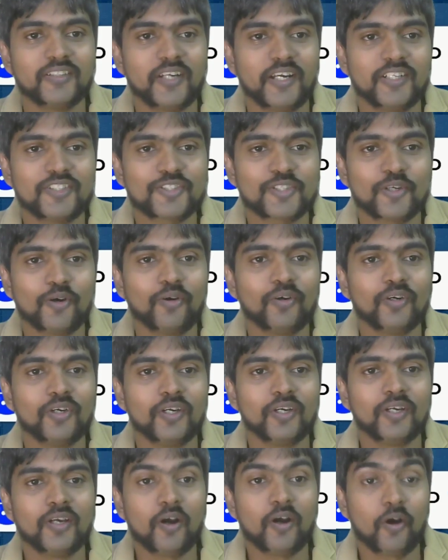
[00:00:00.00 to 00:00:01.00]
right? So,
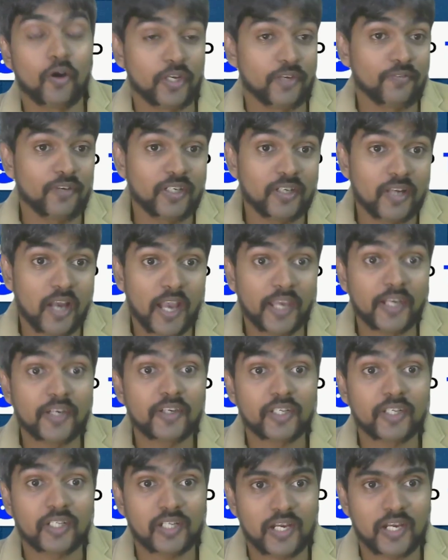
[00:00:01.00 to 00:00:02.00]
or even
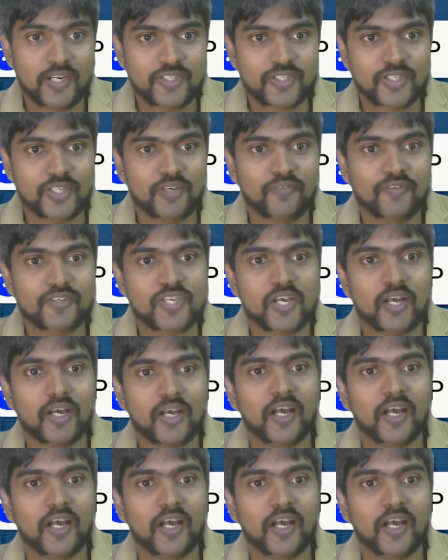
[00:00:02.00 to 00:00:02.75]
Heinrich Klaassen, he was